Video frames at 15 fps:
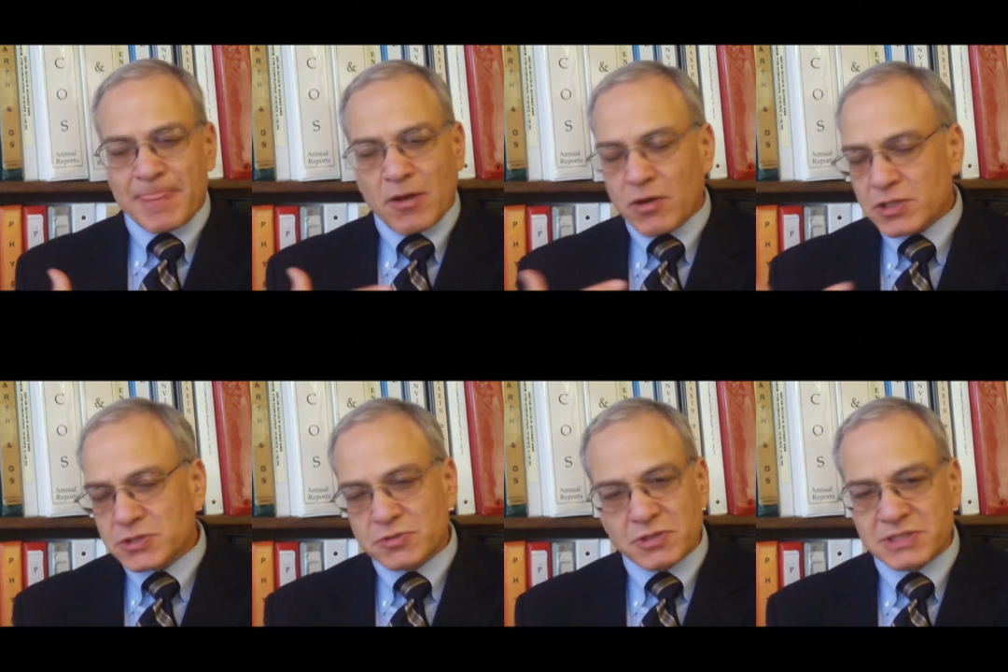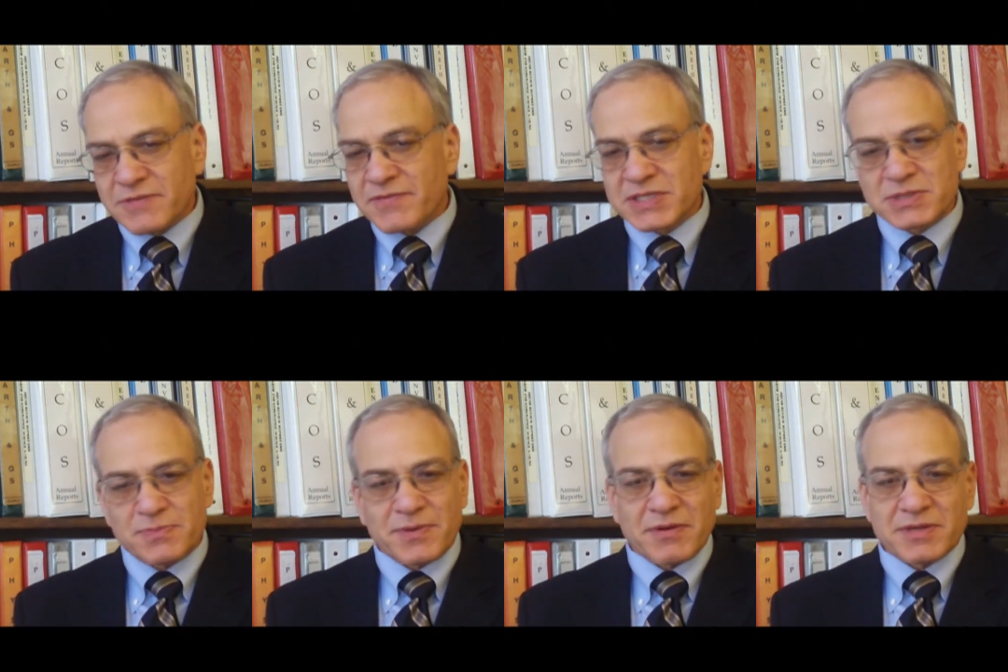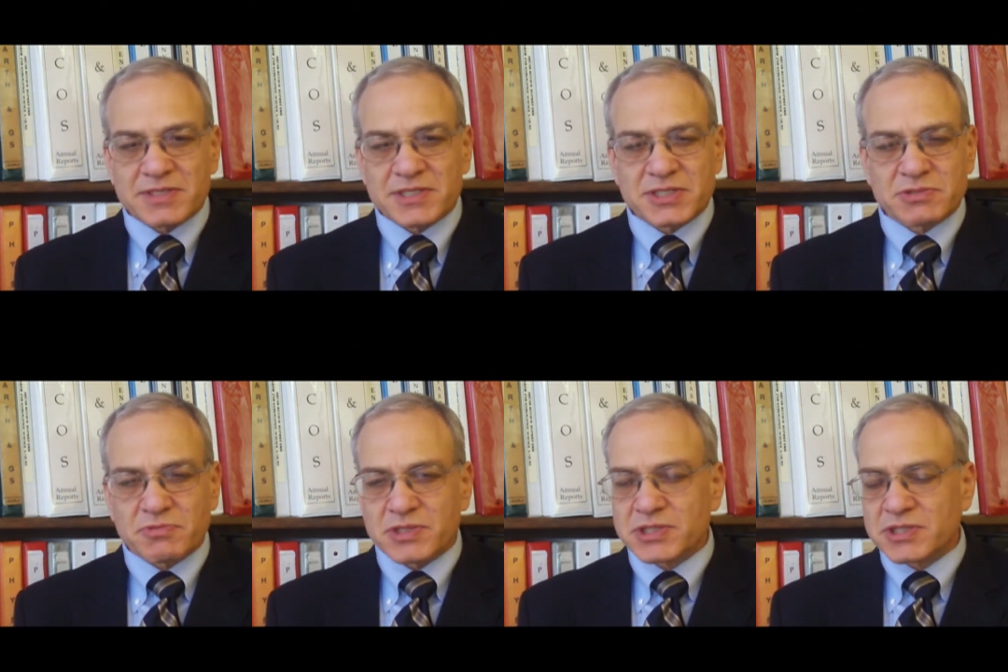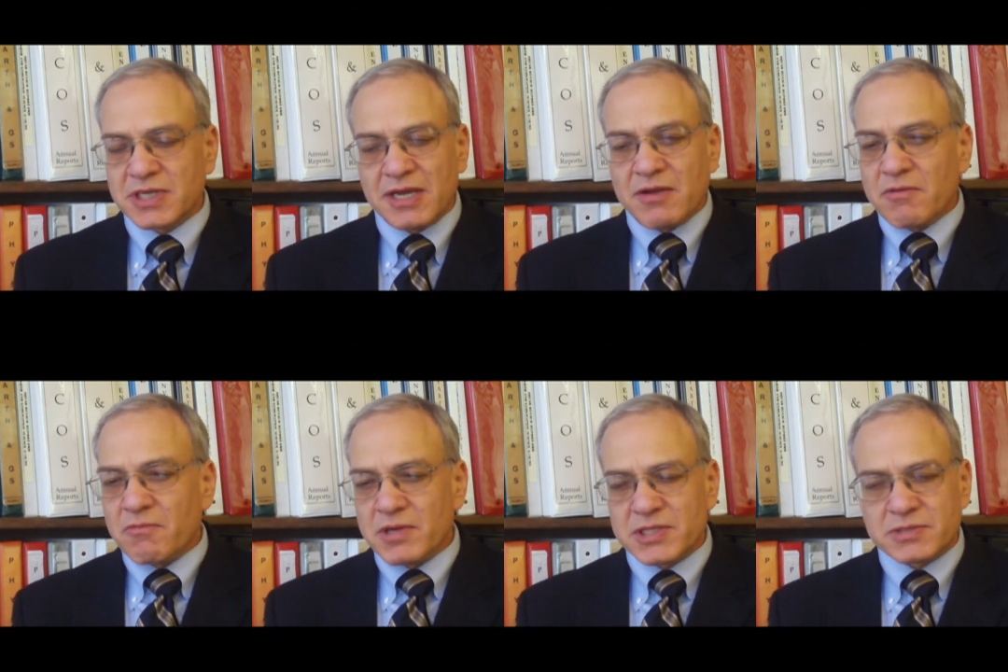all sorts of experiences which
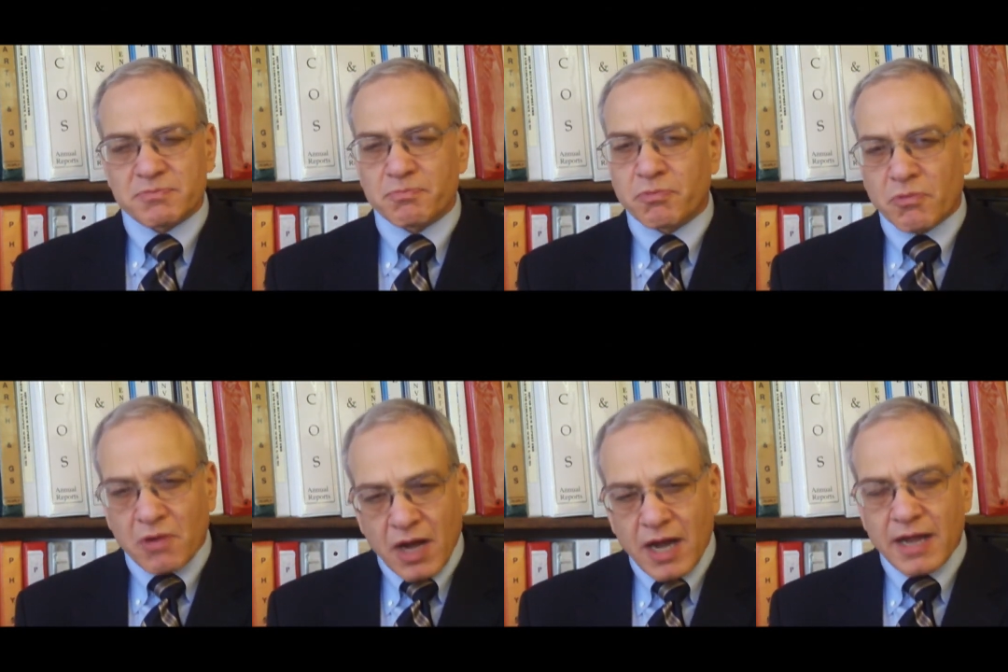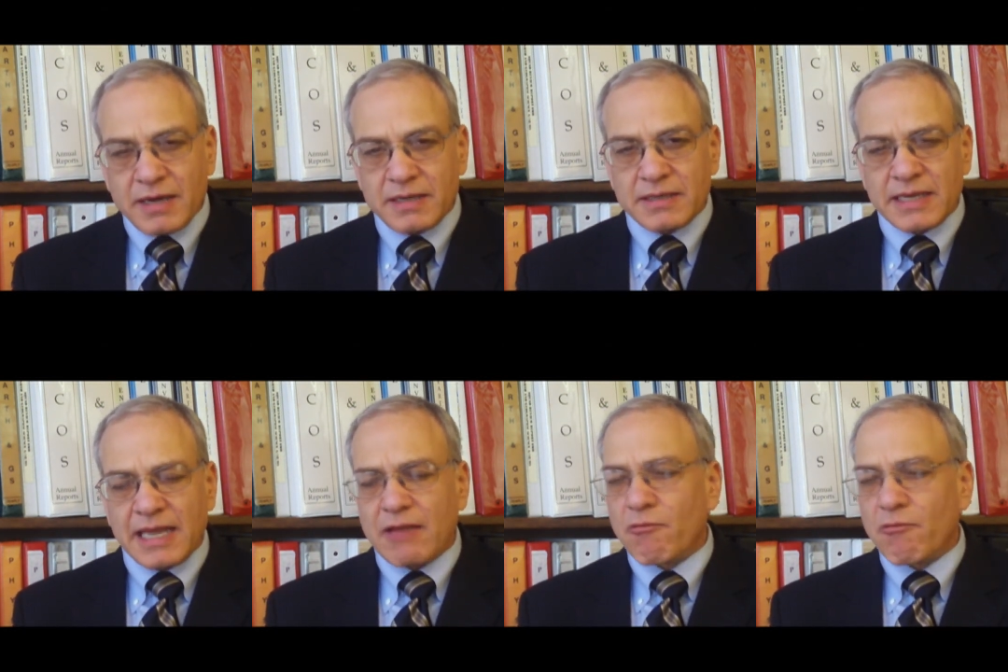broaden,